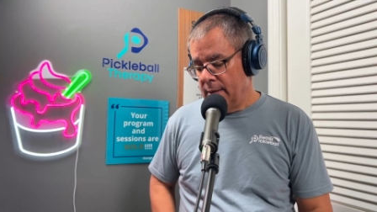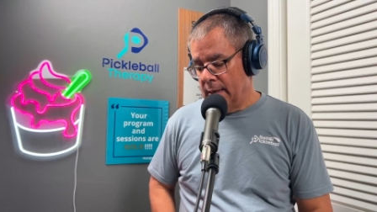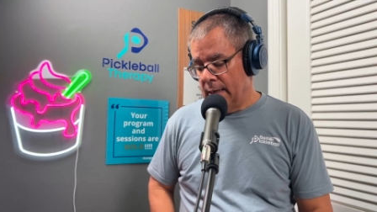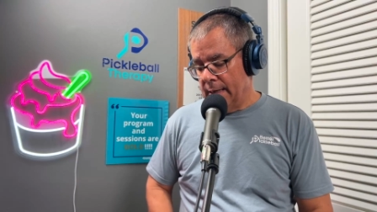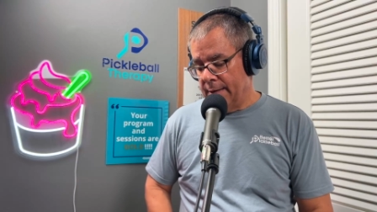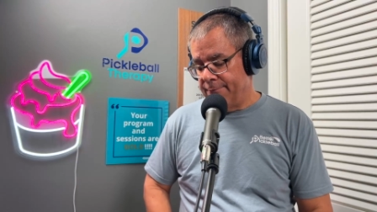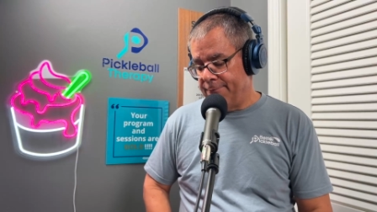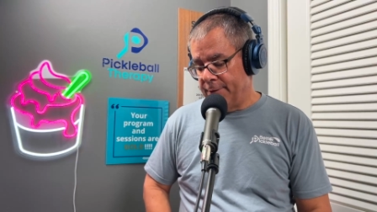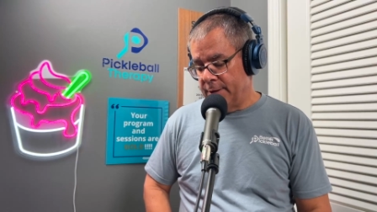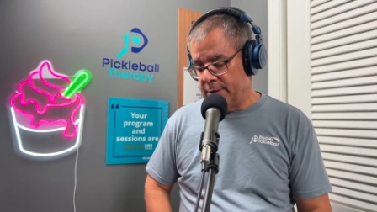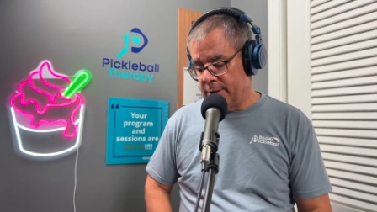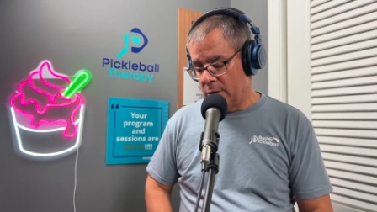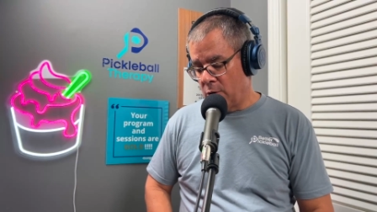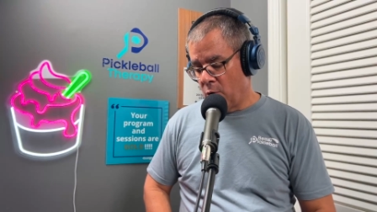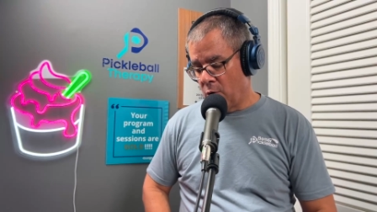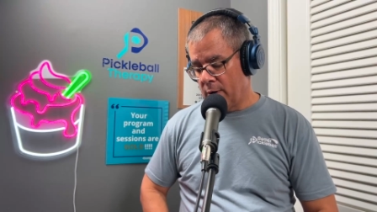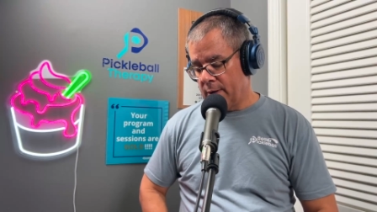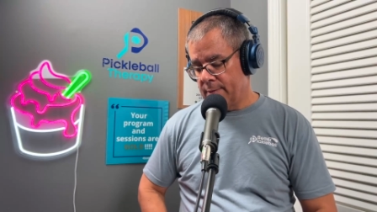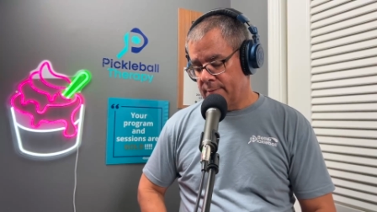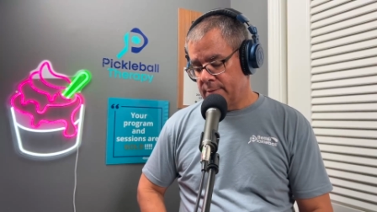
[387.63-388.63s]
foot to
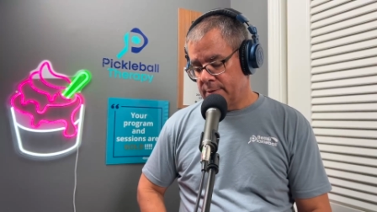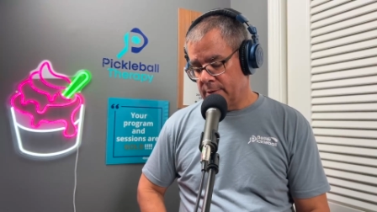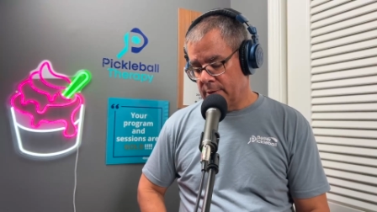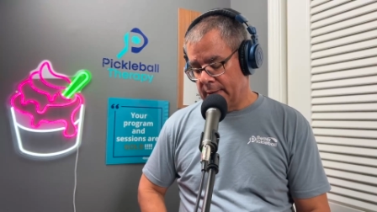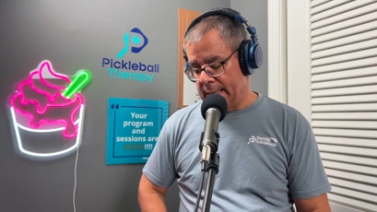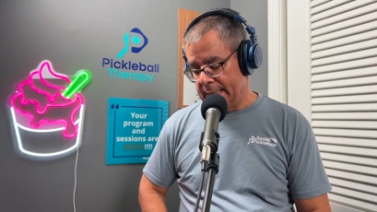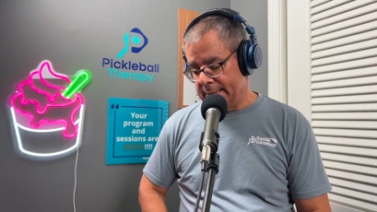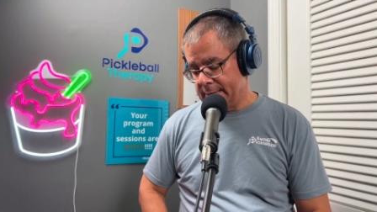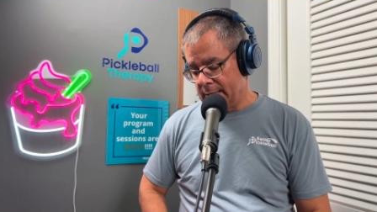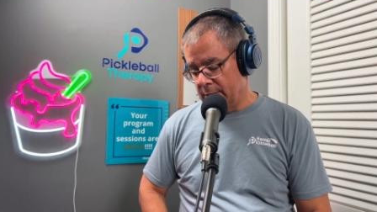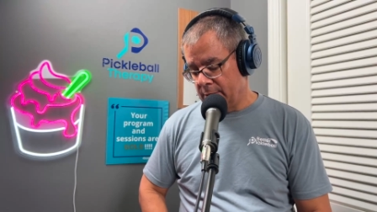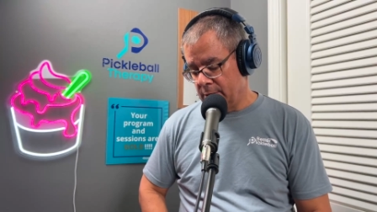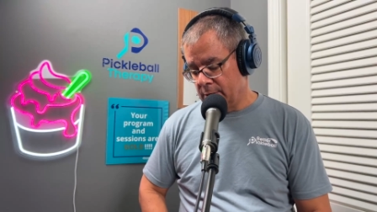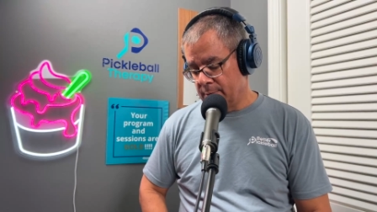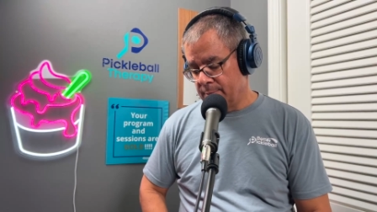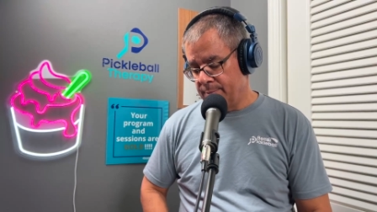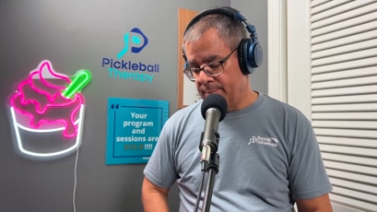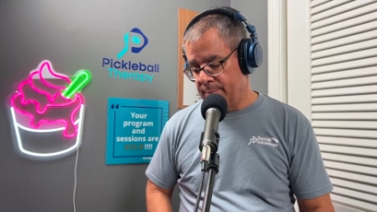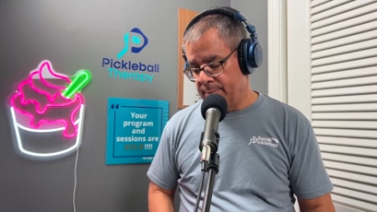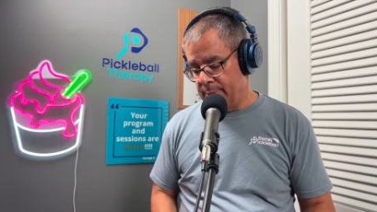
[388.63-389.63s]
court. So that's how
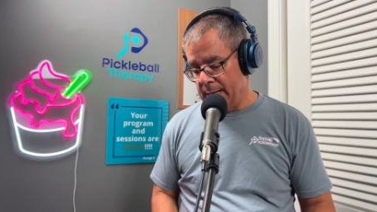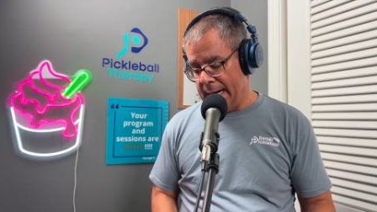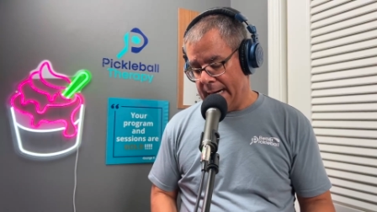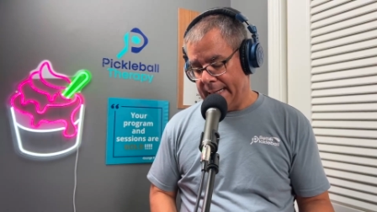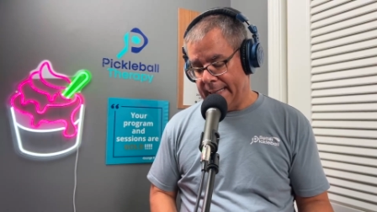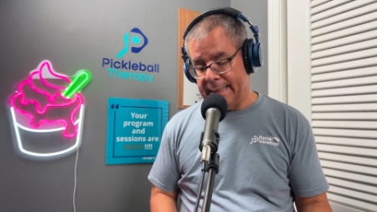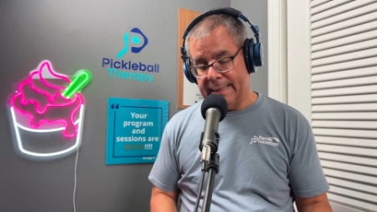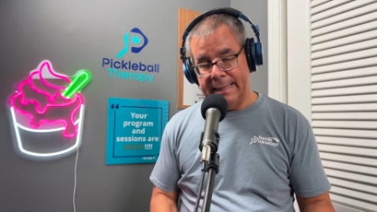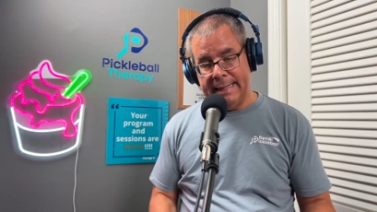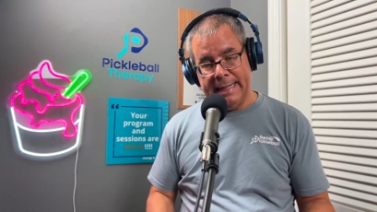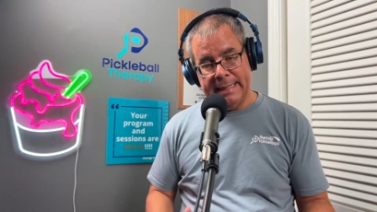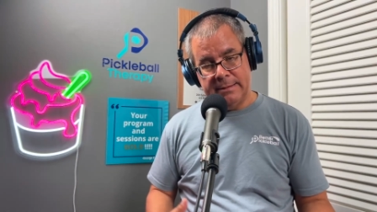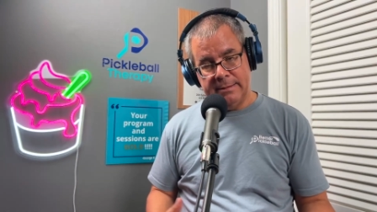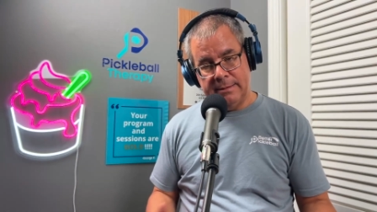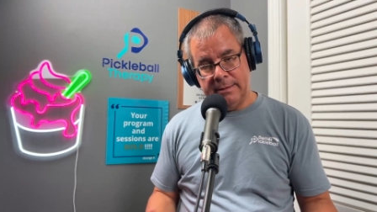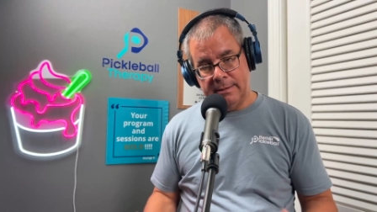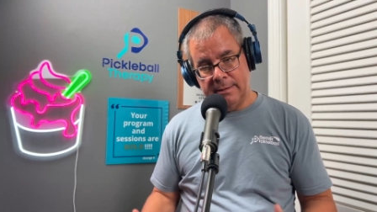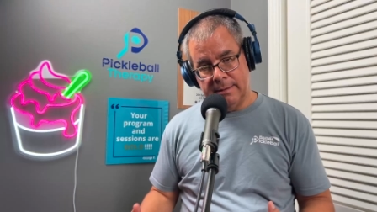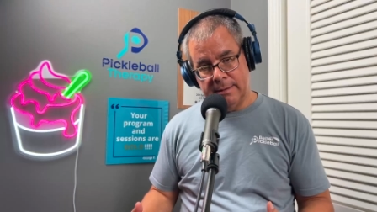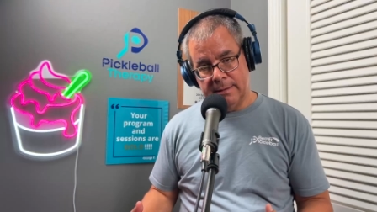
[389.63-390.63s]
your body connects
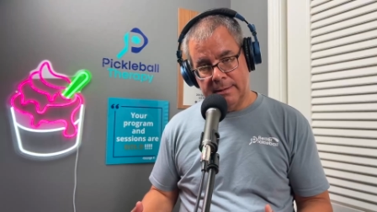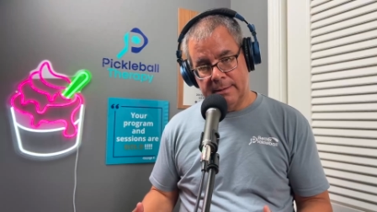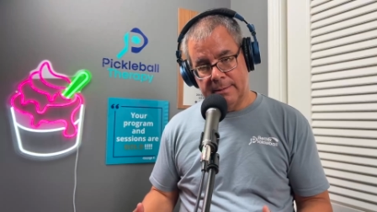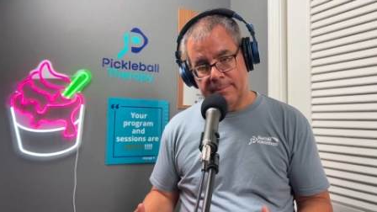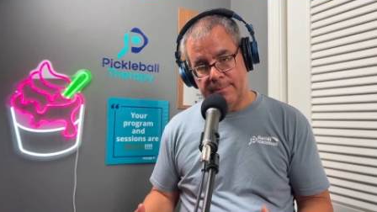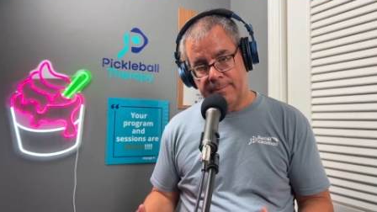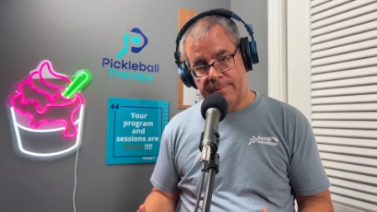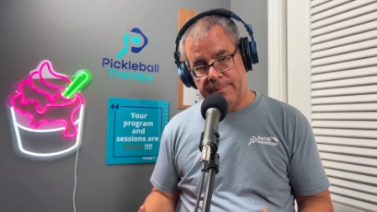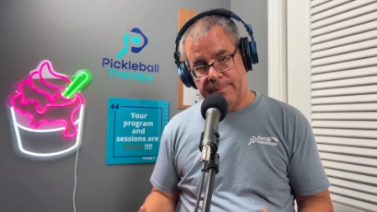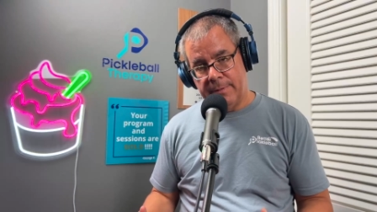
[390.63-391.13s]
to